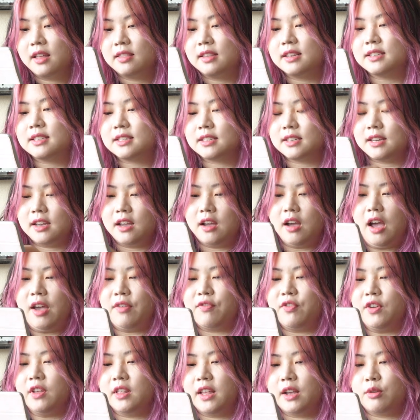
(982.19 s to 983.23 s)
This I
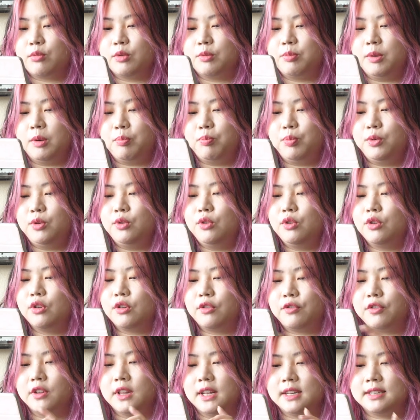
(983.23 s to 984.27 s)
feel like would be
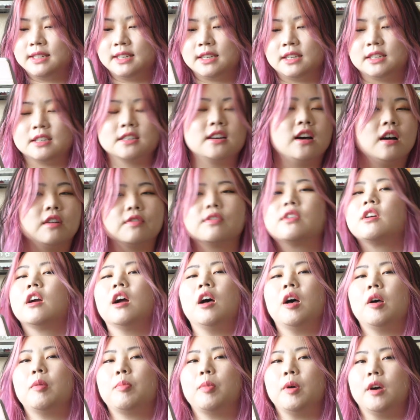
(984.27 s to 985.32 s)
beautiful as like a cover
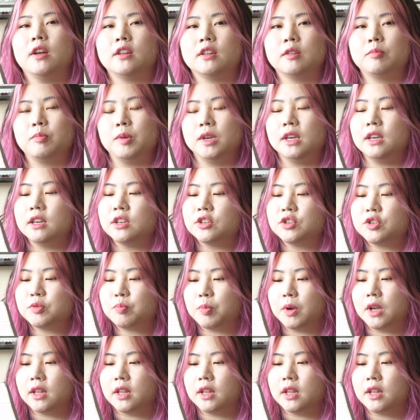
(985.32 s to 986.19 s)
up on the beach,